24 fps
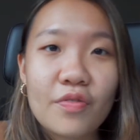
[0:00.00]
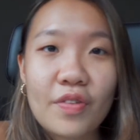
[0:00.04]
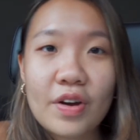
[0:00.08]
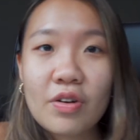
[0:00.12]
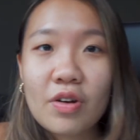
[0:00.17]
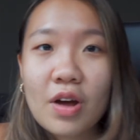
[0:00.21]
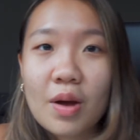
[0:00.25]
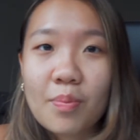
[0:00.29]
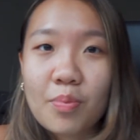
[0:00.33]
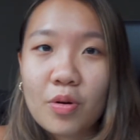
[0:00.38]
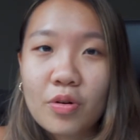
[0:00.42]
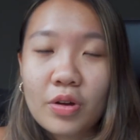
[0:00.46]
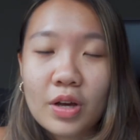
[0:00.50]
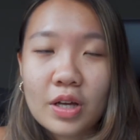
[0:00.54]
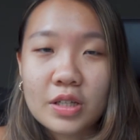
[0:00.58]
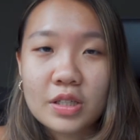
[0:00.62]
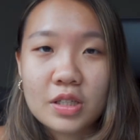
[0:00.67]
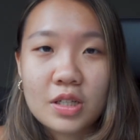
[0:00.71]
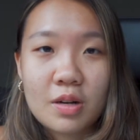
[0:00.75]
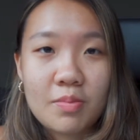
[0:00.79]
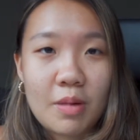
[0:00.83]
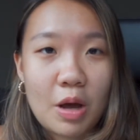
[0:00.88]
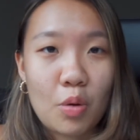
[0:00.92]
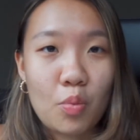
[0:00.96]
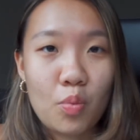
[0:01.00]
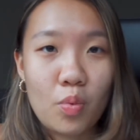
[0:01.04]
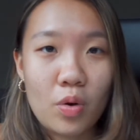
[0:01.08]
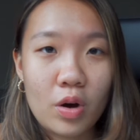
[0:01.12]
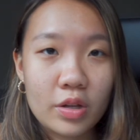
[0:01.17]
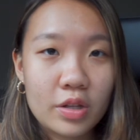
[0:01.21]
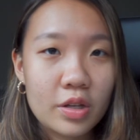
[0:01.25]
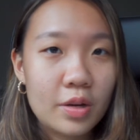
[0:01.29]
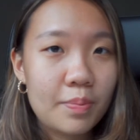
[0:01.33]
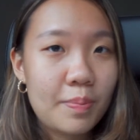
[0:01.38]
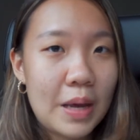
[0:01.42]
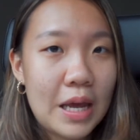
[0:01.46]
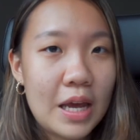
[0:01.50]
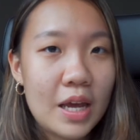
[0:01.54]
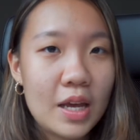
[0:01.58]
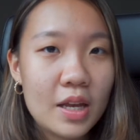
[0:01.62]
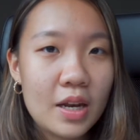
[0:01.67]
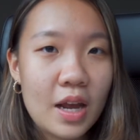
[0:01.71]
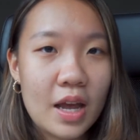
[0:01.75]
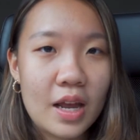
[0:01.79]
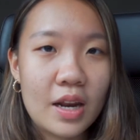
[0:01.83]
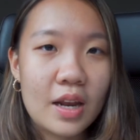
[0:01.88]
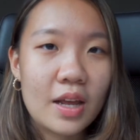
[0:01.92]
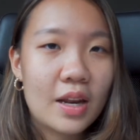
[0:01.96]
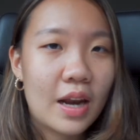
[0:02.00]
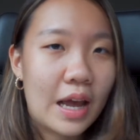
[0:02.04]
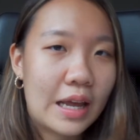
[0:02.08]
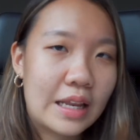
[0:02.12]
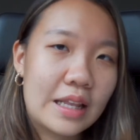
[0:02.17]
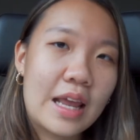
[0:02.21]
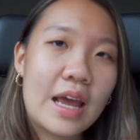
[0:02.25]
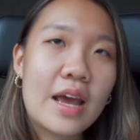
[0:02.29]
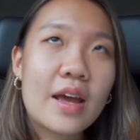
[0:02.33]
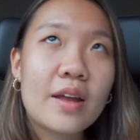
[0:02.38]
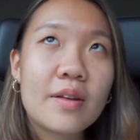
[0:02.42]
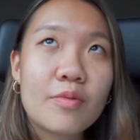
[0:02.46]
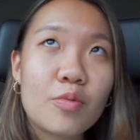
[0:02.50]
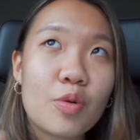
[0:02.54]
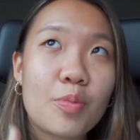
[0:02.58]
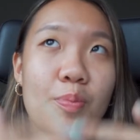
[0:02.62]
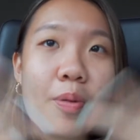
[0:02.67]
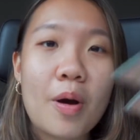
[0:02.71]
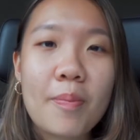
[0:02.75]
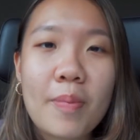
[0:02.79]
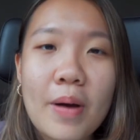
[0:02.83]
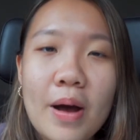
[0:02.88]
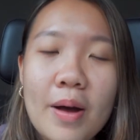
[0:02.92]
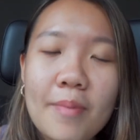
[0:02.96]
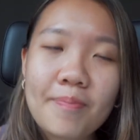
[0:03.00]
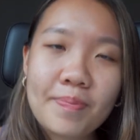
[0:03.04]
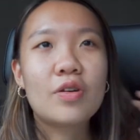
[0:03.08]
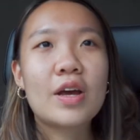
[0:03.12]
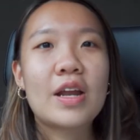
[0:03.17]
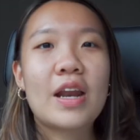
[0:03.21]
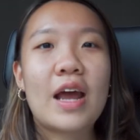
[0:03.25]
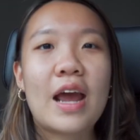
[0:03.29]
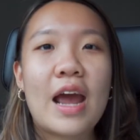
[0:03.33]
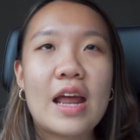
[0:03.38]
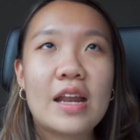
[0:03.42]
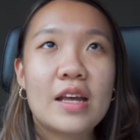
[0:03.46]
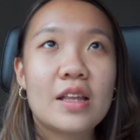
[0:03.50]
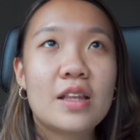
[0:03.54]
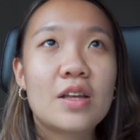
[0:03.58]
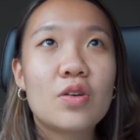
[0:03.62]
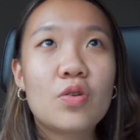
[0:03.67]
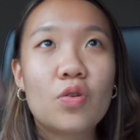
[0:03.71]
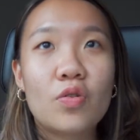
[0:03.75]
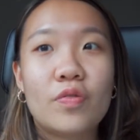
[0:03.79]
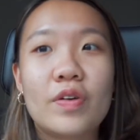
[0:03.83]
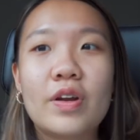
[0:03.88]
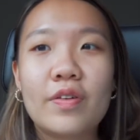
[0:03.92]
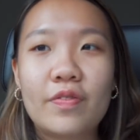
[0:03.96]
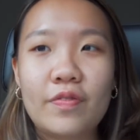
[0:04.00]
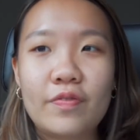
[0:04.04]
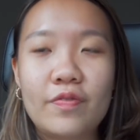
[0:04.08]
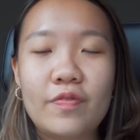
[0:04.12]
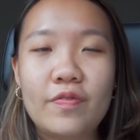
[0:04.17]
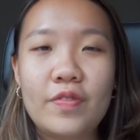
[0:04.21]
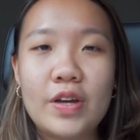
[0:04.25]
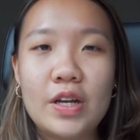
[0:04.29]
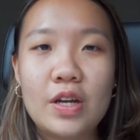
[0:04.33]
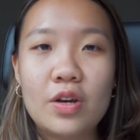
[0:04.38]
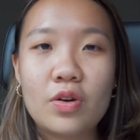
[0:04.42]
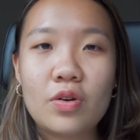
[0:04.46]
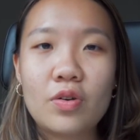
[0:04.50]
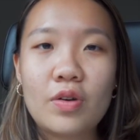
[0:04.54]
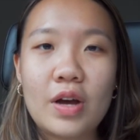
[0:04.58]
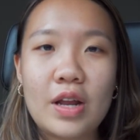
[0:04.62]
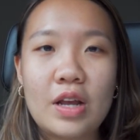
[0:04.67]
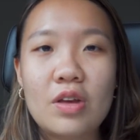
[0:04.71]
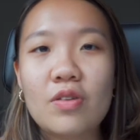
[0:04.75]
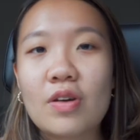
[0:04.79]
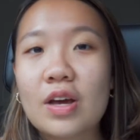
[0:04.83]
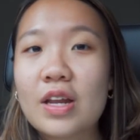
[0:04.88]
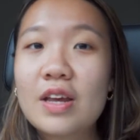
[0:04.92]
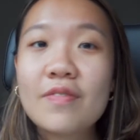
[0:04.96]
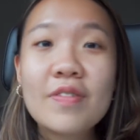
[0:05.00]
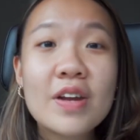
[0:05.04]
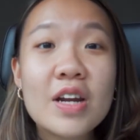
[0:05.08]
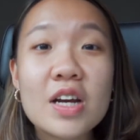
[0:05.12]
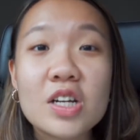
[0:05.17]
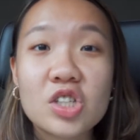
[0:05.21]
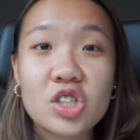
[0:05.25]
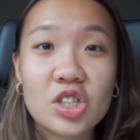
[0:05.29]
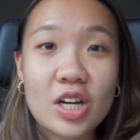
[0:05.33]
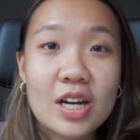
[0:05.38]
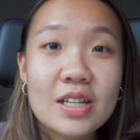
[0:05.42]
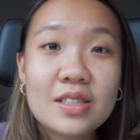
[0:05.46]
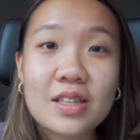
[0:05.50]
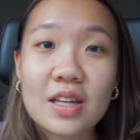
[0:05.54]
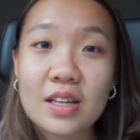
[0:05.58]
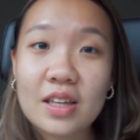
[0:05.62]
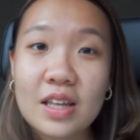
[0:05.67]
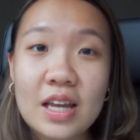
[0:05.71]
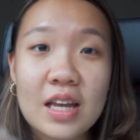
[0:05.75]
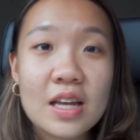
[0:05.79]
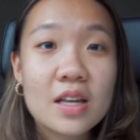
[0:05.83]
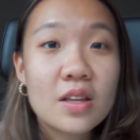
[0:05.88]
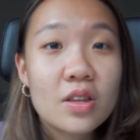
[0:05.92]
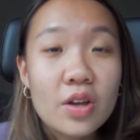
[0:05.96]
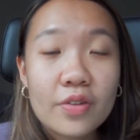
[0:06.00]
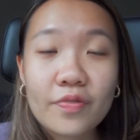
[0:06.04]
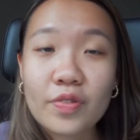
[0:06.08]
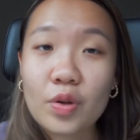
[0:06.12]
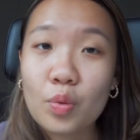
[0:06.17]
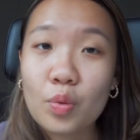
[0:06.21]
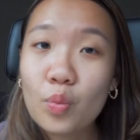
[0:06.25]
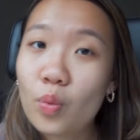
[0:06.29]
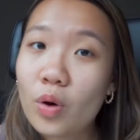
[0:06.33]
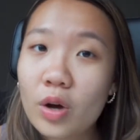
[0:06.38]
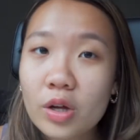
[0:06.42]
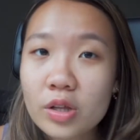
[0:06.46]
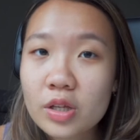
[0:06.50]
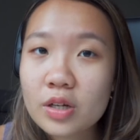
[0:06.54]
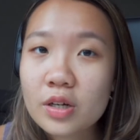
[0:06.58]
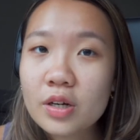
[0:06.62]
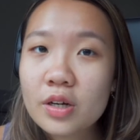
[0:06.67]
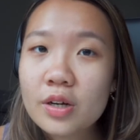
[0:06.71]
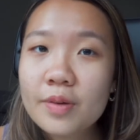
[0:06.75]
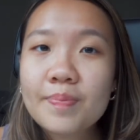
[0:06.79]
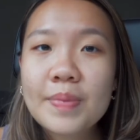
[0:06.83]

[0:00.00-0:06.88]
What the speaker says: Final Cut Pro, you can search up like water paint, and then like that will pop up. You can like edit it over the video, and then you can even adjust the tint of the water.